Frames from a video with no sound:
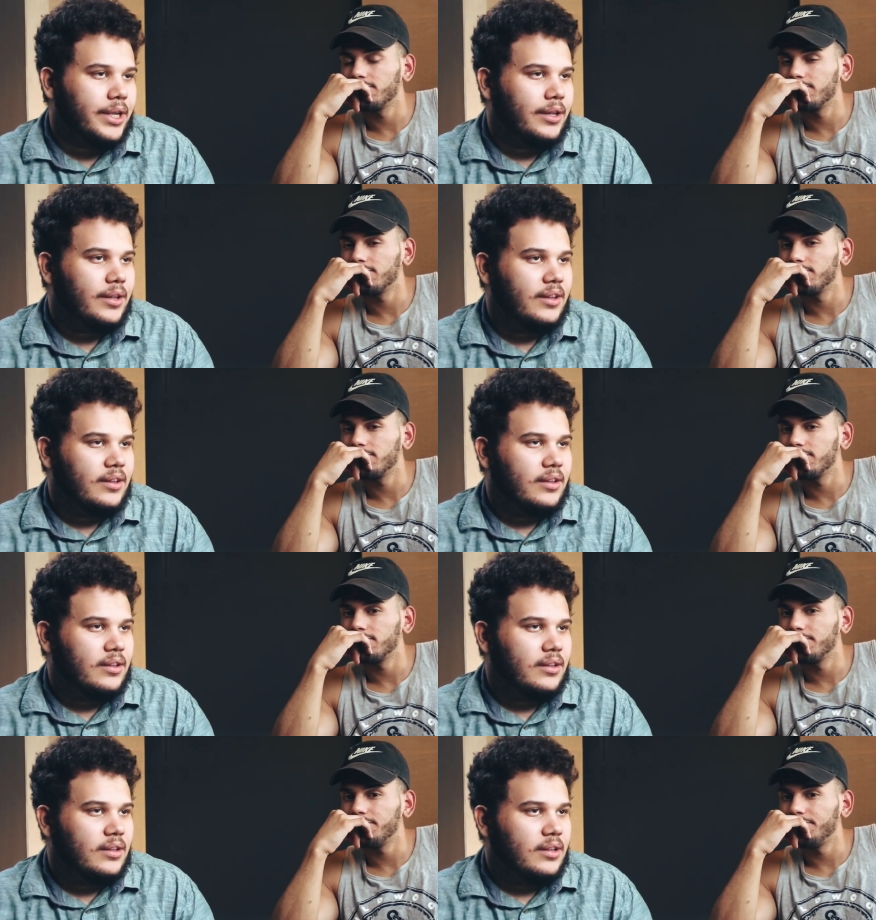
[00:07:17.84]
Speaker 1: right?
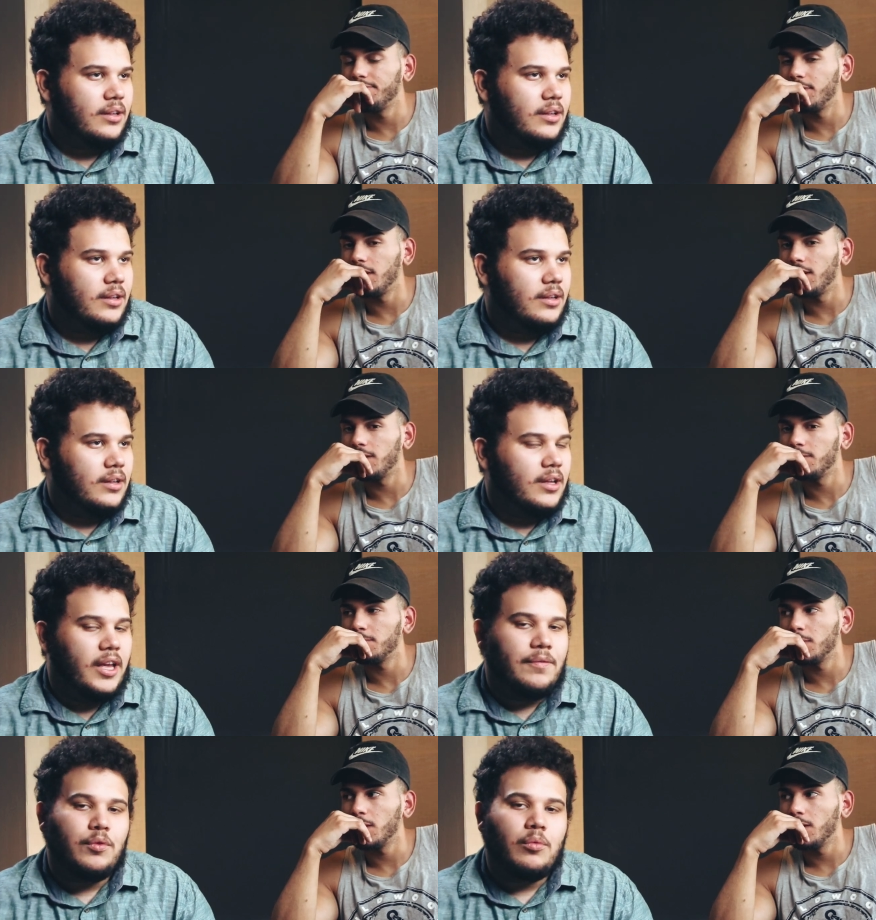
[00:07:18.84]
Yeah.
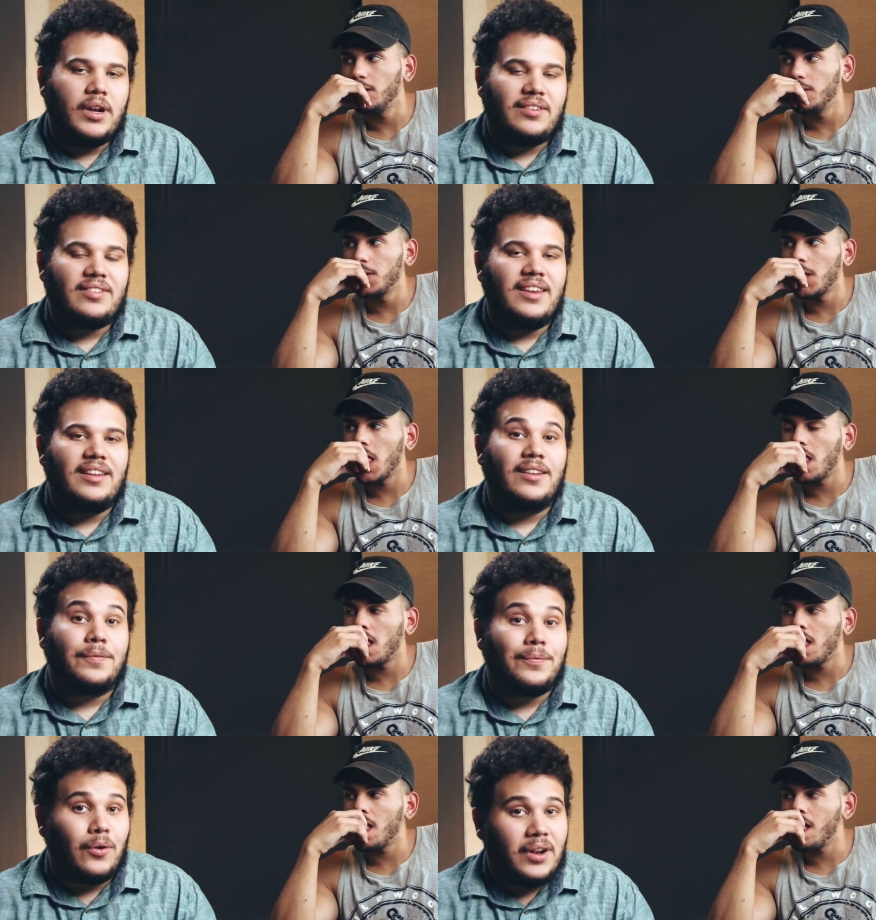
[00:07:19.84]
If you want to see the
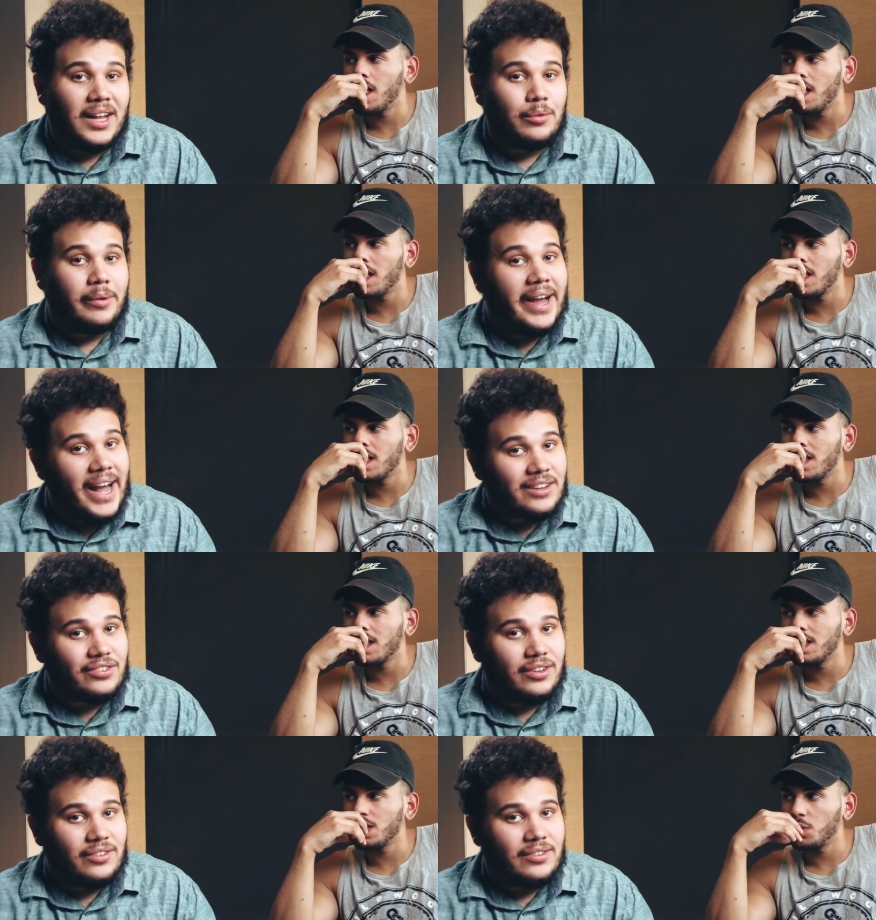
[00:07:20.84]
full length
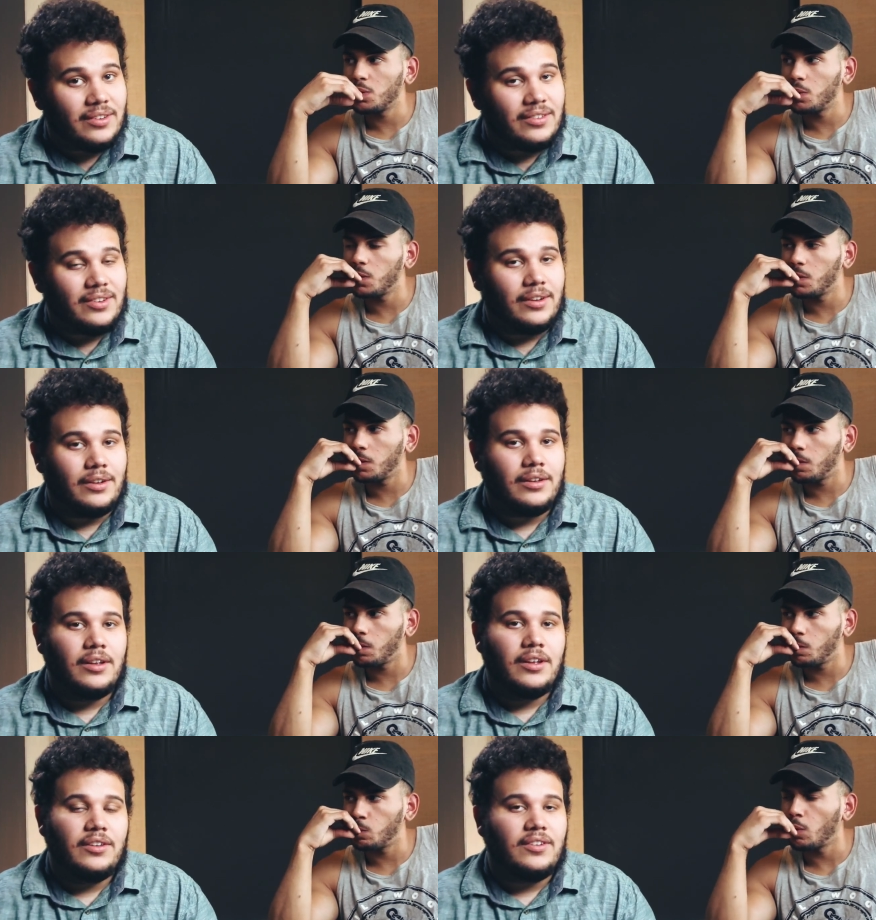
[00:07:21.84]
reactions to
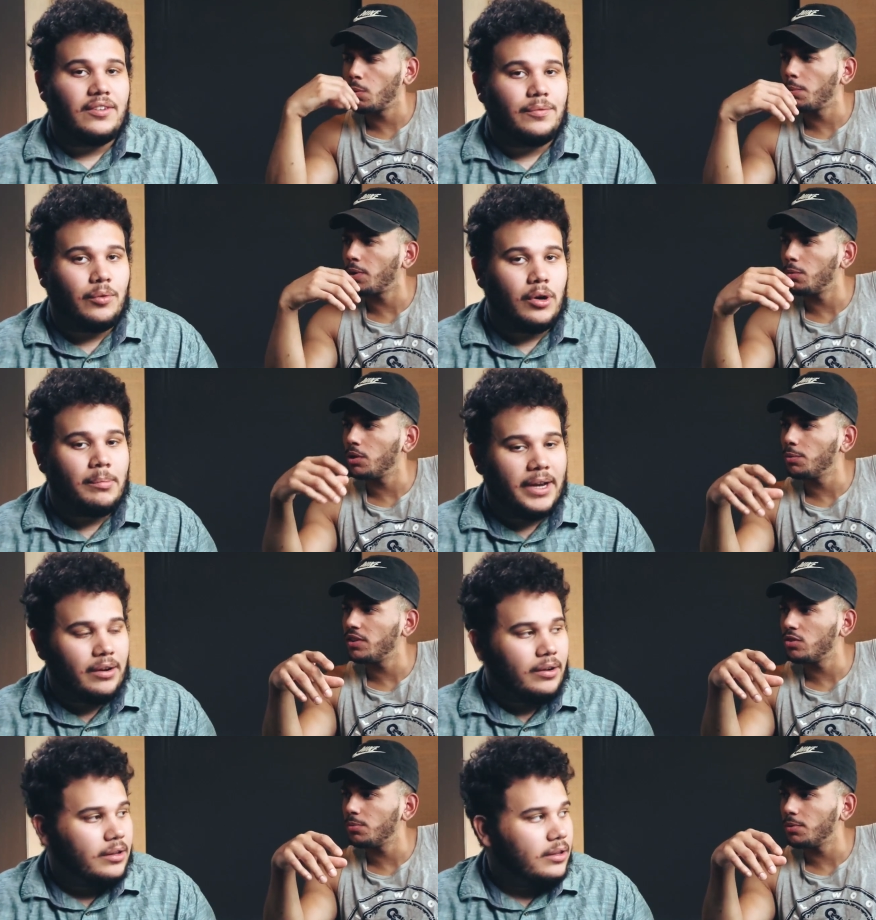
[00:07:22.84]
Season well, four. What did
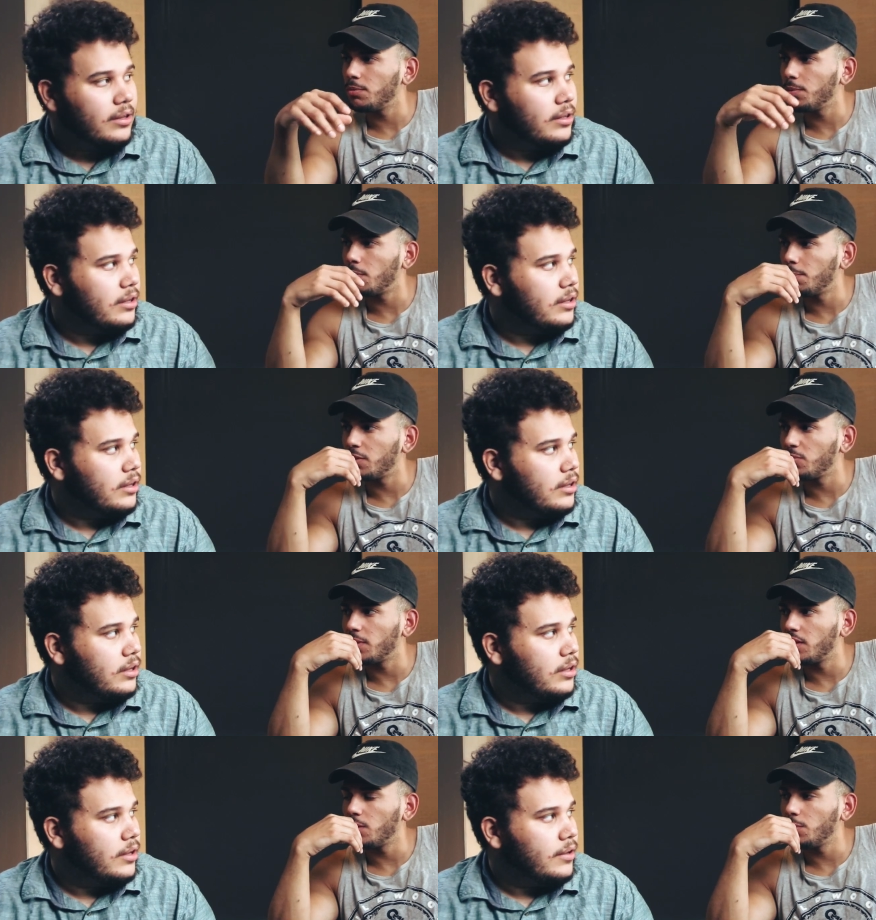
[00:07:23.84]
we do
Speaker 2: we, with One Punch
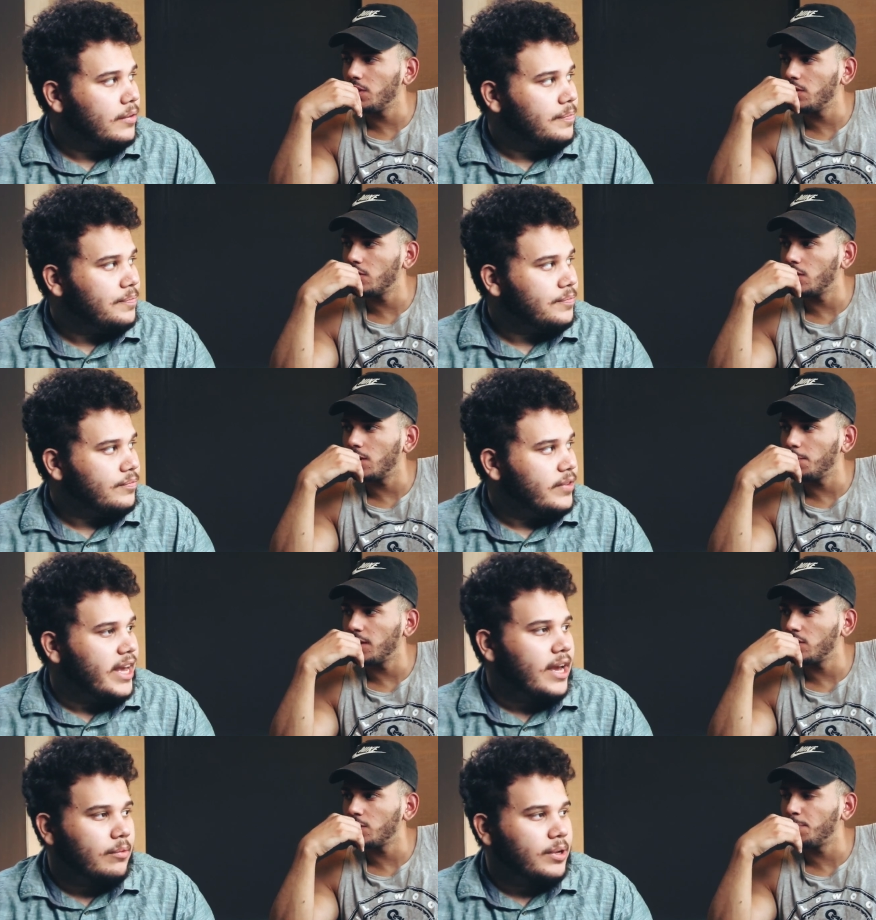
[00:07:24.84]
Man? Didn't we? Um,
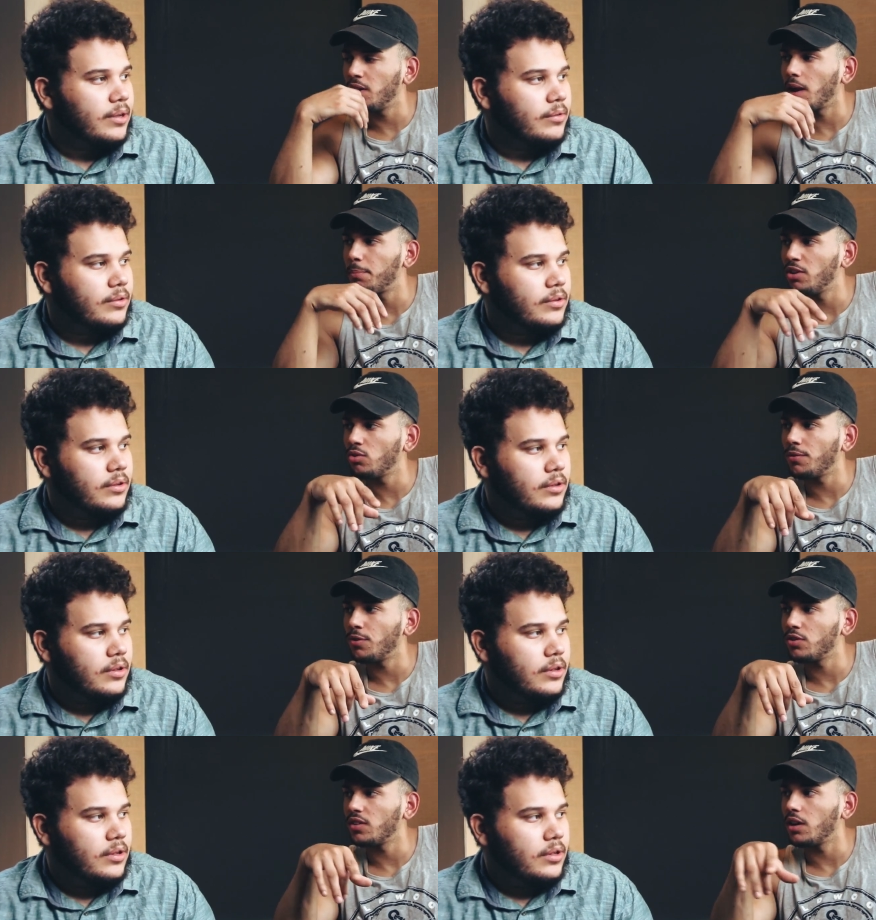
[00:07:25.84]
yeah, we put it on Patreon
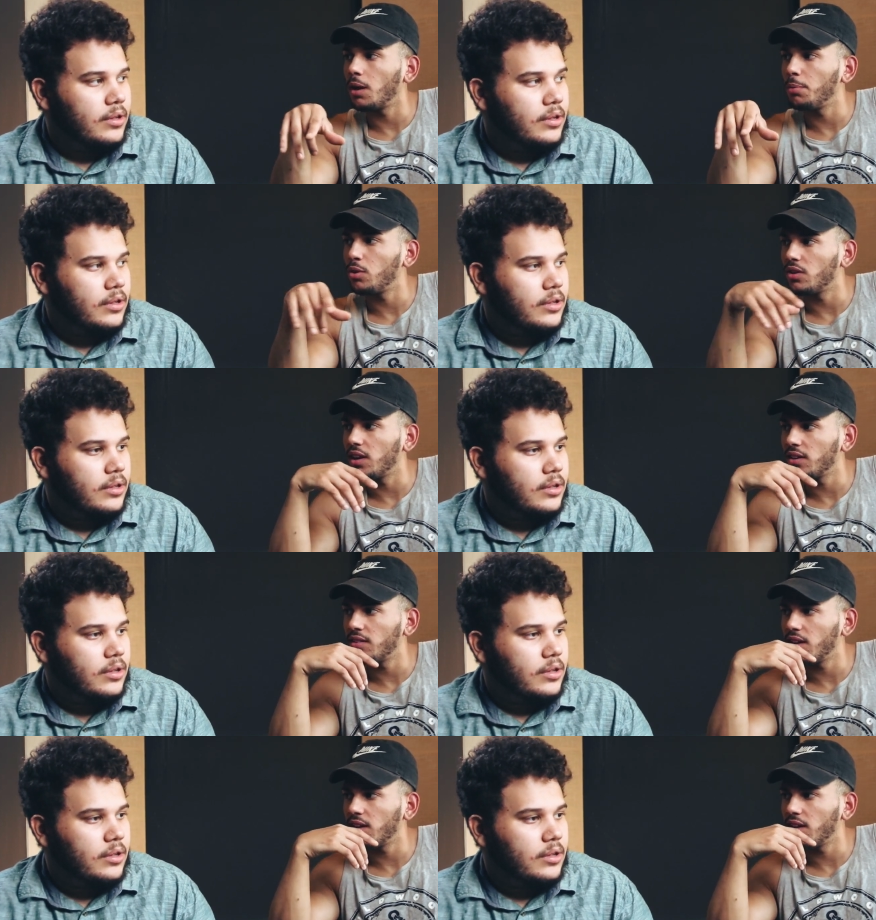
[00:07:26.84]
first and then upload it the next